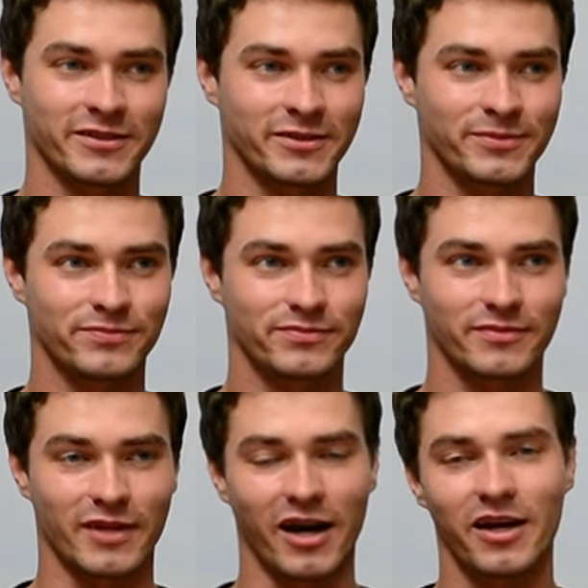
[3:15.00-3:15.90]
Uh,
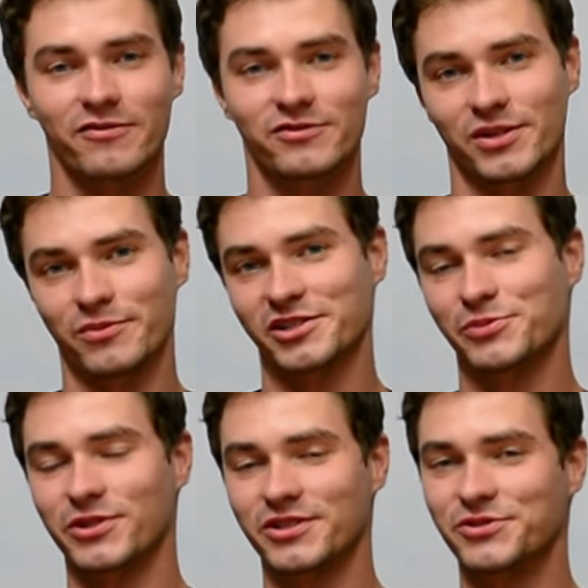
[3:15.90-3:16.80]
I have some
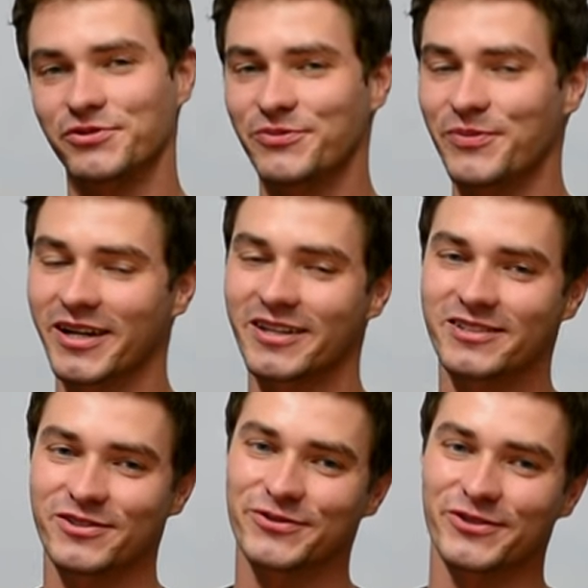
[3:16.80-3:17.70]
experience with
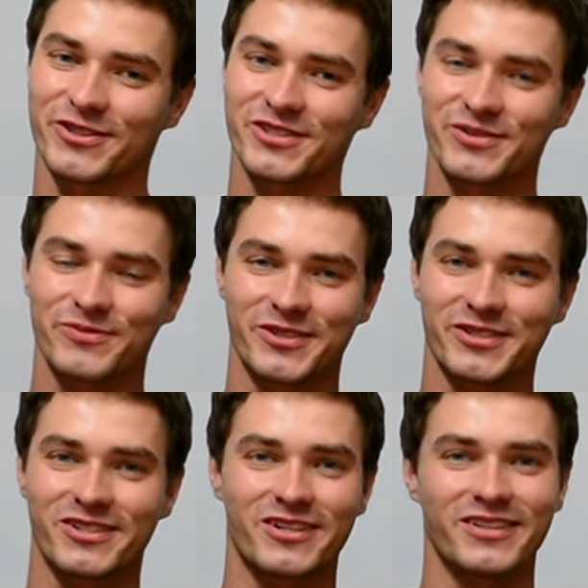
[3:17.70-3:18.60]
monkeys, of course,
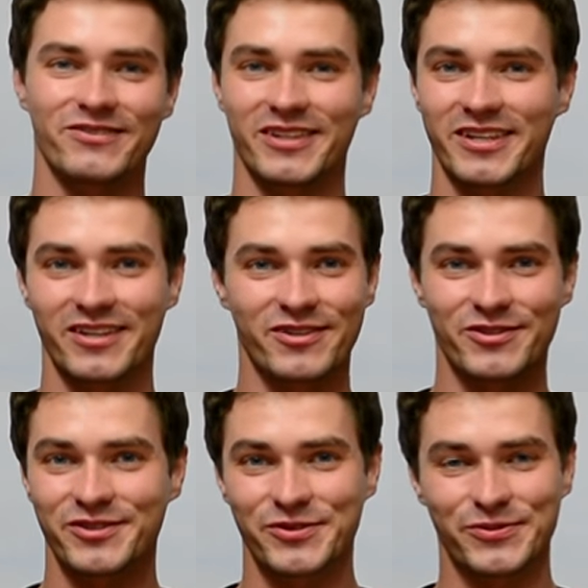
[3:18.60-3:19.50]
because they are living
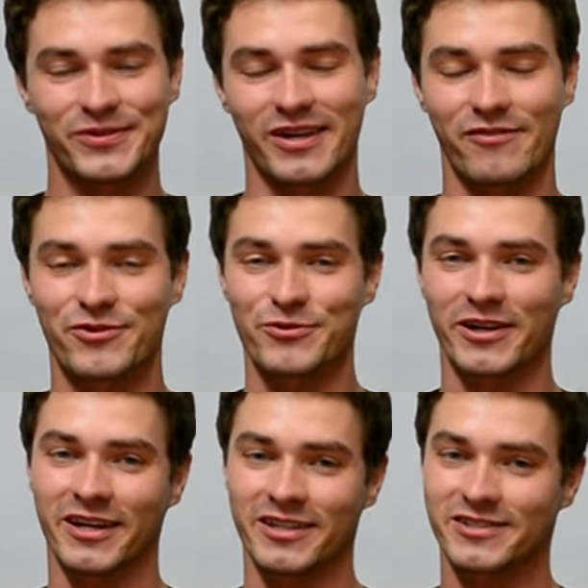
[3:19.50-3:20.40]
here, so
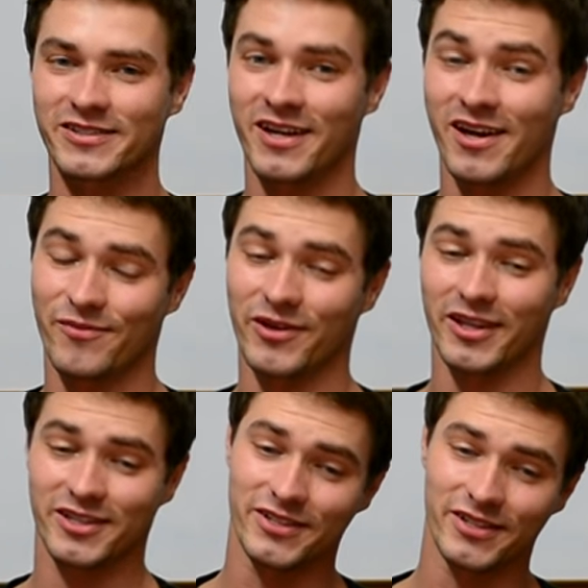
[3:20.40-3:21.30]
everyone has. But
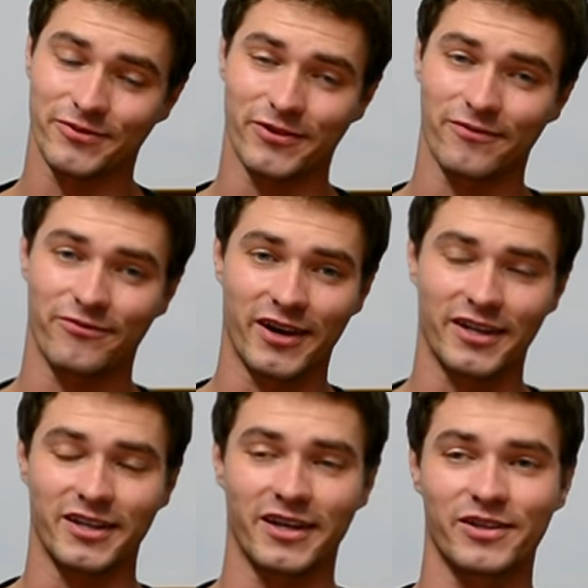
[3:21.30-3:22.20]
actually, one
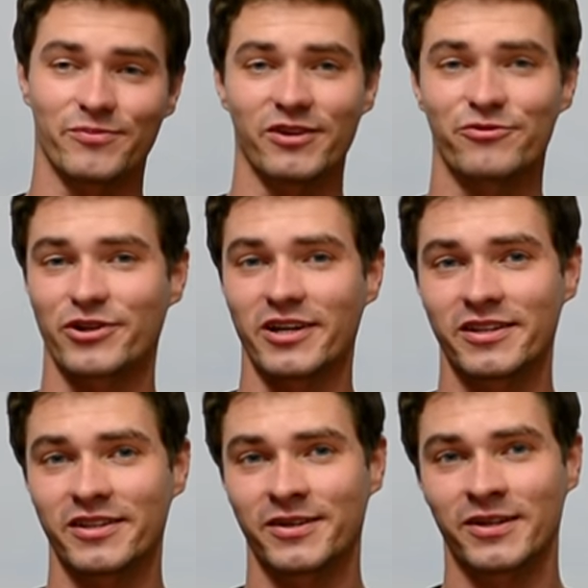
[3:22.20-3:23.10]
funny had my friend.